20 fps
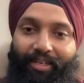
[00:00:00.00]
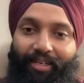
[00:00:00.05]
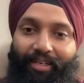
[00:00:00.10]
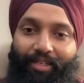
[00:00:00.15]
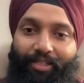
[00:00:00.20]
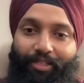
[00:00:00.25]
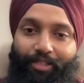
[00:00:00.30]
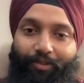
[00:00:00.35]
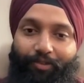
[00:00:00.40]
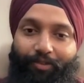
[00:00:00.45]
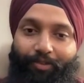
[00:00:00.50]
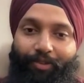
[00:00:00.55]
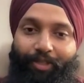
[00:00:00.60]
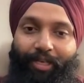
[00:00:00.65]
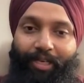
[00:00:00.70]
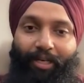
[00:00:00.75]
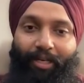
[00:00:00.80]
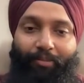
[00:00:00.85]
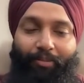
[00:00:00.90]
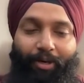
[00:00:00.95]
So if you
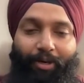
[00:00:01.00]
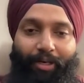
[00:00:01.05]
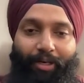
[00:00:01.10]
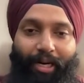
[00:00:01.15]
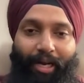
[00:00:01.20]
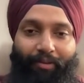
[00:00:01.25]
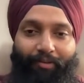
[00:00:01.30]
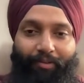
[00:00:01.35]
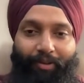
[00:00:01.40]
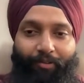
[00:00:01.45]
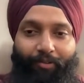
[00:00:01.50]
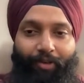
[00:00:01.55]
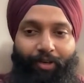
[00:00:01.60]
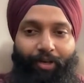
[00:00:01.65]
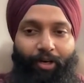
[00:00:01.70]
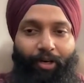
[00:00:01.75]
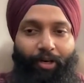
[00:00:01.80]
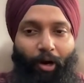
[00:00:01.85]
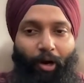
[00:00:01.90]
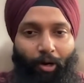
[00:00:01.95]
think about it, I've given
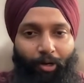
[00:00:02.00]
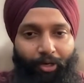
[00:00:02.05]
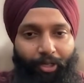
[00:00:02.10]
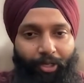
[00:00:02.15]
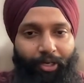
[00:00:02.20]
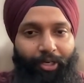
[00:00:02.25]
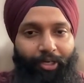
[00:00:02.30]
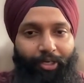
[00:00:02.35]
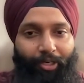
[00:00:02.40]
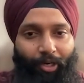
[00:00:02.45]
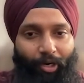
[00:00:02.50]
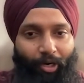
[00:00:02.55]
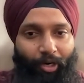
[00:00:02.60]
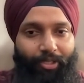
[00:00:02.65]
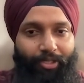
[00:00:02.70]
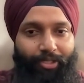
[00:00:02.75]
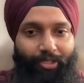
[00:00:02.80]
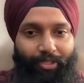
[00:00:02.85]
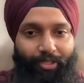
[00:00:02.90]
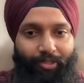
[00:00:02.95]
an alternate
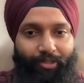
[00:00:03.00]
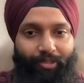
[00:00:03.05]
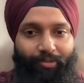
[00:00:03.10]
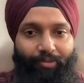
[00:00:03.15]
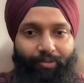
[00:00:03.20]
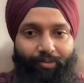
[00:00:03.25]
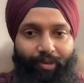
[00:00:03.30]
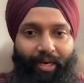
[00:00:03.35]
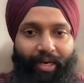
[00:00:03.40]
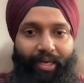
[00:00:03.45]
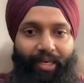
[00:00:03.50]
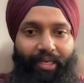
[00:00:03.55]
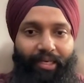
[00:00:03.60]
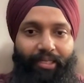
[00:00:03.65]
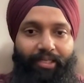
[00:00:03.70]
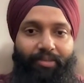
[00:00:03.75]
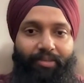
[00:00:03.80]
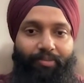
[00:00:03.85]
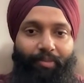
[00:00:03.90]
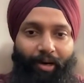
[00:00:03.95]
cause why he's
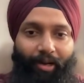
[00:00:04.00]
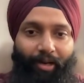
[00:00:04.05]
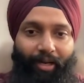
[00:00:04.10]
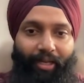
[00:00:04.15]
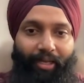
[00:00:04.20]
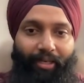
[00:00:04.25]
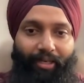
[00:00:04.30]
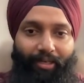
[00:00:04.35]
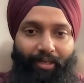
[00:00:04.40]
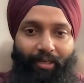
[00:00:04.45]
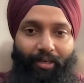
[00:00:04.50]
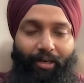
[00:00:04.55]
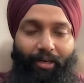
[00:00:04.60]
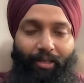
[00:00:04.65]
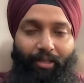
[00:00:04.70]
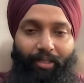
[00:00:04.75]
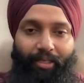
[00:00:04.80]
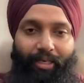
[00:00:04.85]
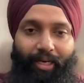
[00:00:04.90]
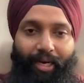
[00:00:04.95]
smiling all
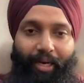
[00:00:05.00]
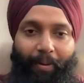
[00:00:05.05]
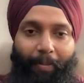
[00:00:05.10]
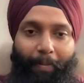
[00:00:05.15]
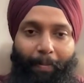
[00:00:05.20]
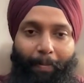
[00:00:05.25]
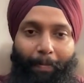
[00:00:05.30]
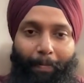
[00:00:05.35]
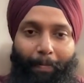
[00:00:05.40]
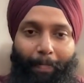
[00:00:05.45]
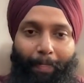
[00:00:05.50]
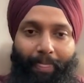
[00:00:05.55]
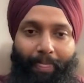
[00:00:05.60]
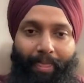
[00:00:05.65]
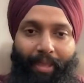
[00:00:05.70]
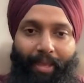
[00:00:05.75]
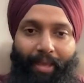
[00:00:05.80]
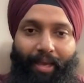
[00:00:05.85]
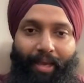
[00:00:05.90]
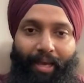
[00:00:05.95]
the time.
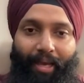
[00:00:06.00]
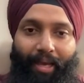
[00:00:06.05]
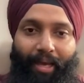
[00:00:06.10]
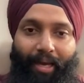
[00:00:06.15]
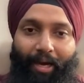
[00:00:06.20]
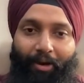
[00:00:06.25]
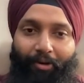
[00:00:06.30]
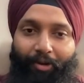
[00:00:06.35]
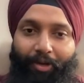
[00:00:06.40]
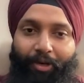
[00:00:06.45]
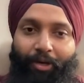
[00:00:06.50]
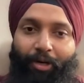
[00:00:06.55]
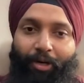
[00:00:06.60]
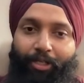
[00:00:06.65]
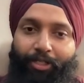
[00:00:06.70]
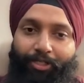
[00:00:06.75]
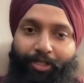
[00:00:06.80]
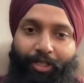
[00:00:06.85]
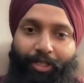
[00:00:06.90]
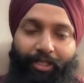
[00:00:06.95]
And now you're not
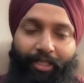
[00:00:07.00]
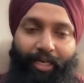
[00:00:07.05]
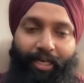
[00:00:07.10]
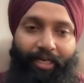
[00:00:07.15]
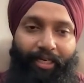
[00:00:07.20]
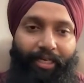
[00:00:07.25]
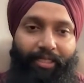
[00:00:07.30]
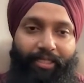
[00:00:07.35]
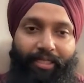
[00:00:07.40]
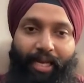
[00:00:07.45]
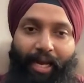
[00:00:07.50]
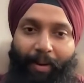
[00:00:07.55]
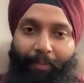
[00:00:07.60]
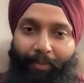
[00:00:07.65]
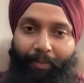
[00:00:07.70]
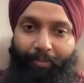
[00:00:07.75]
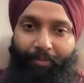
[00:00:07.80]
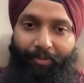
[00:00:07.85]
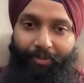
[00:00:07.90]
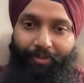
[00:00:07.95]
sure that he's a happy
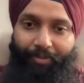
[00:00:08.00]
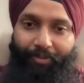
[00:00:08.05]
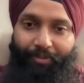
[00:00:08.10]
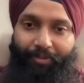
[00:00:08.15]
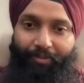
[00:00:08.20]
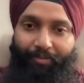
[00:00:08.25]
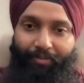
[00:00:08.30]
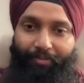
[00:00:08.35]
person.